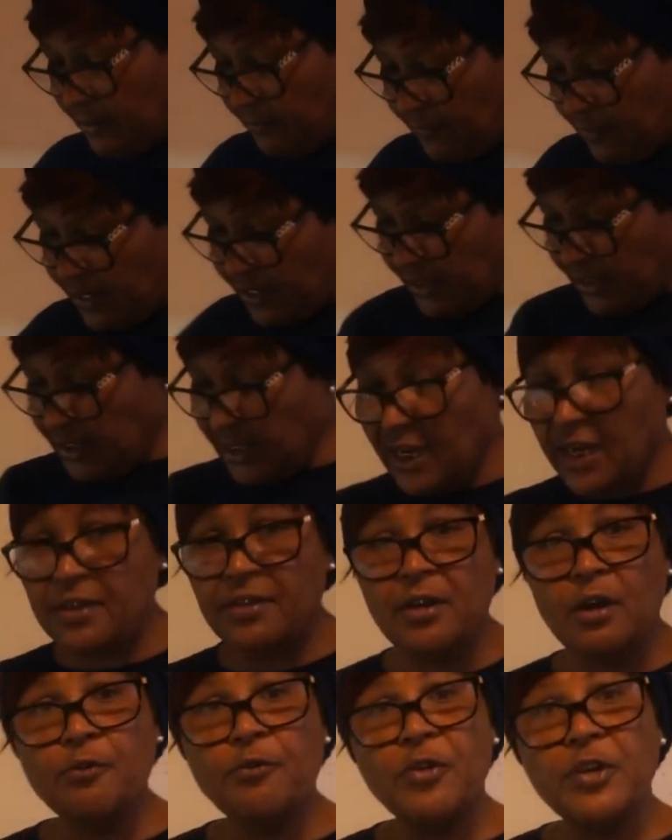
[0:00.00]
That's it.
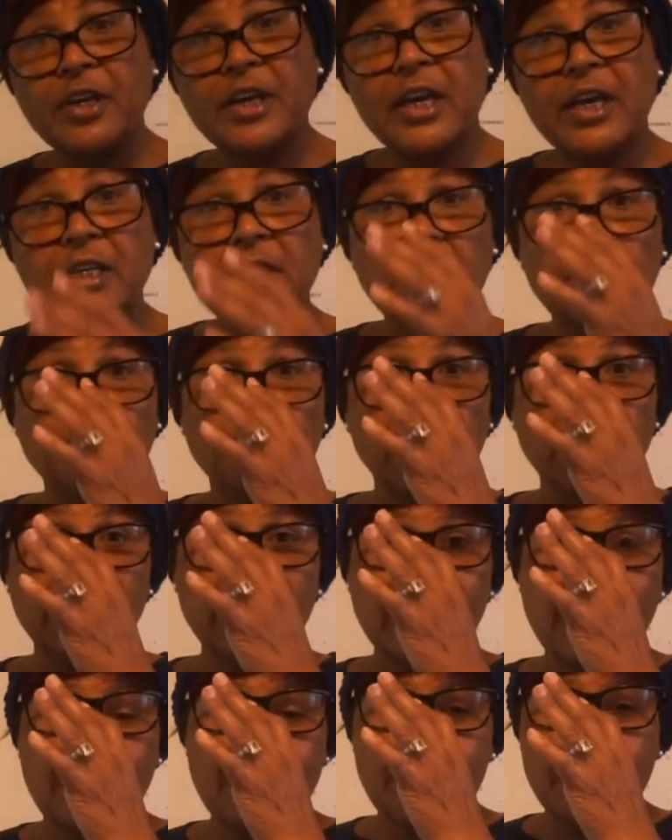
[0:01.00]
Don't forget to
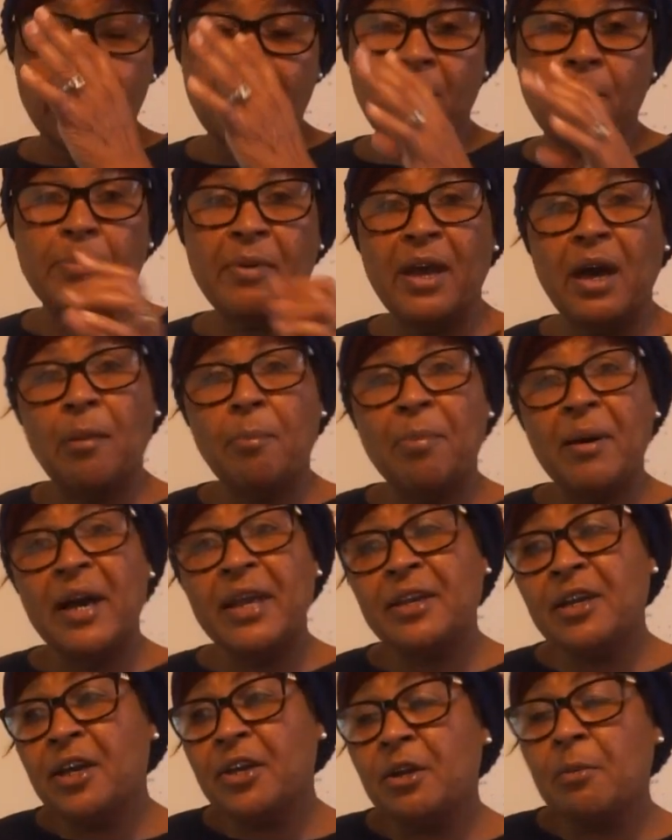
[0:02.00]
press the bell
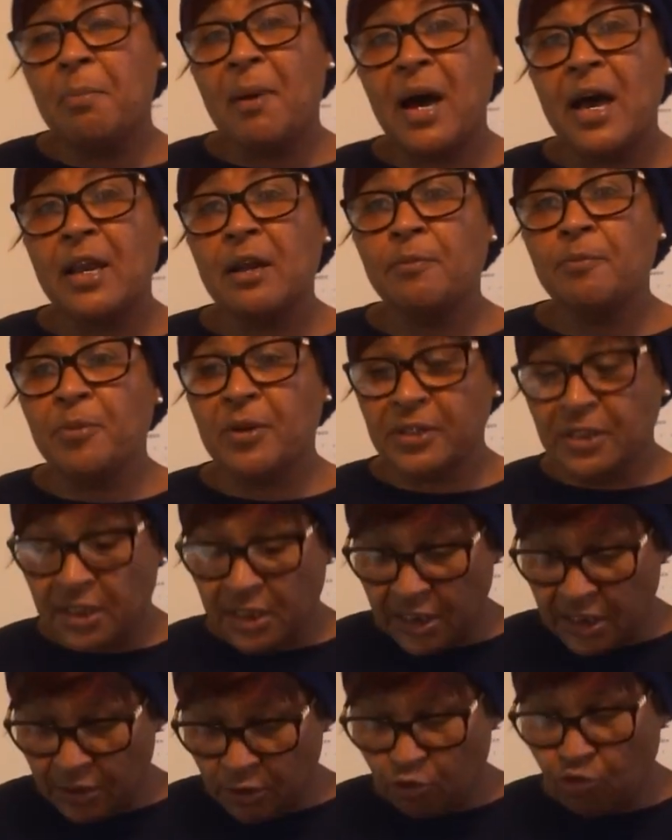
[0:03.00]
button on the bottom, press the
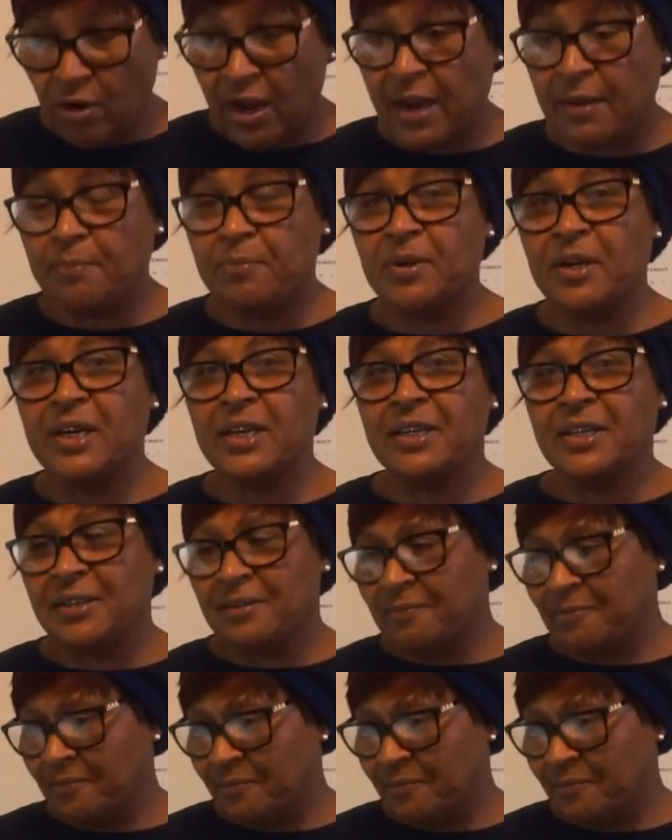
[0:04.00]
subscribe button.